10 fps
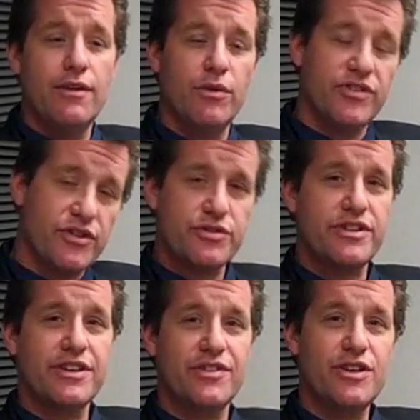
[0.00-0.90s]
what's
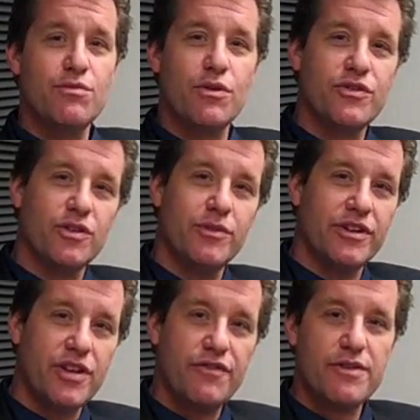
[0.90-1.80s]
interesting is he wrote some of
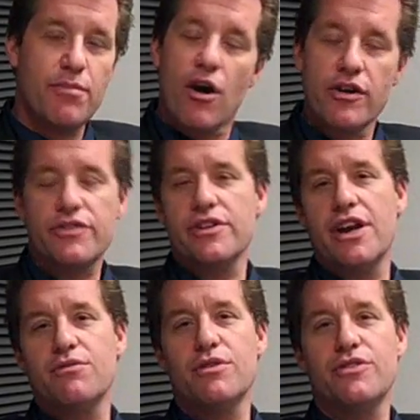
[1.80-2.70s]
the Duffy parts, and
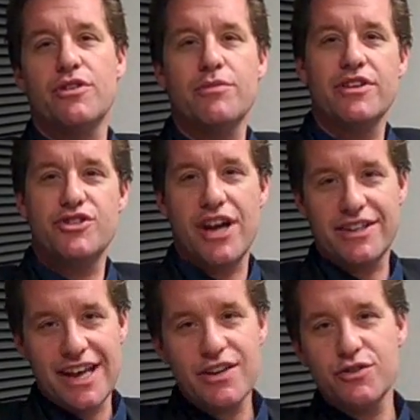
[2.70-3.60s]
I wrote some of the
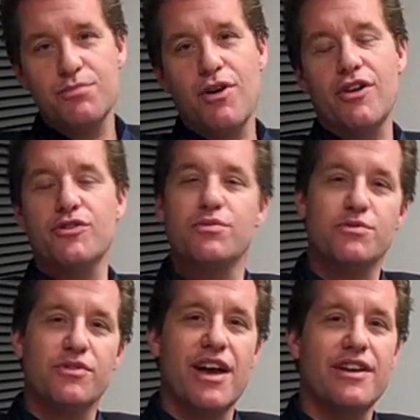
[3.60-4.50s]
Jack Daniels parts,
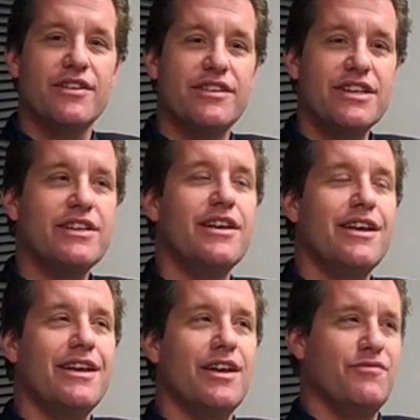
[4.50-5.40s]
which was kind of neat.
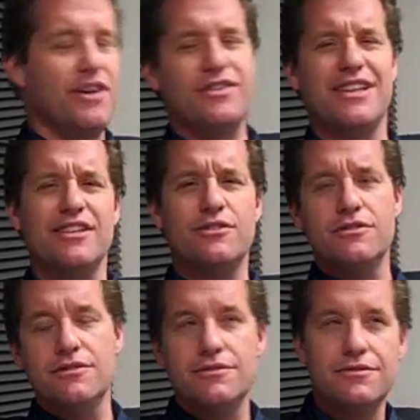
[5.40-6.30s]
It felt a
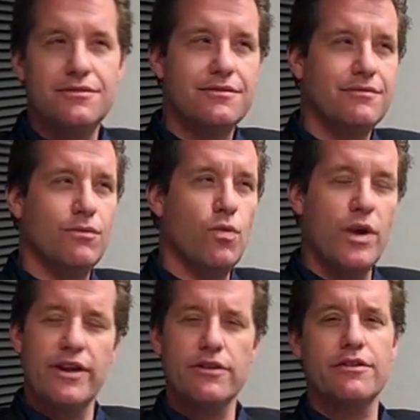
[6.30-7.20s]
little
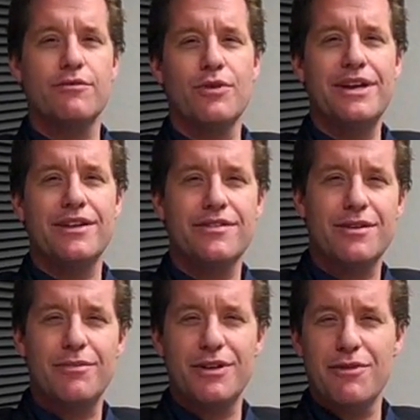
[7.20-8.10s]
weird reading
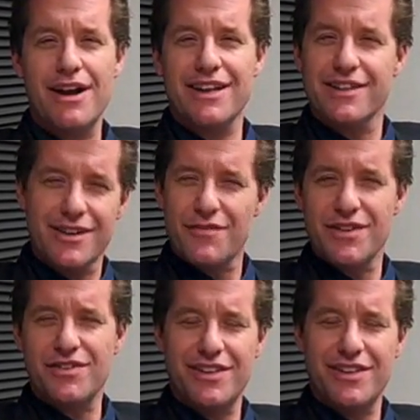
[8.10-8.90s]
somebody writing a Duffy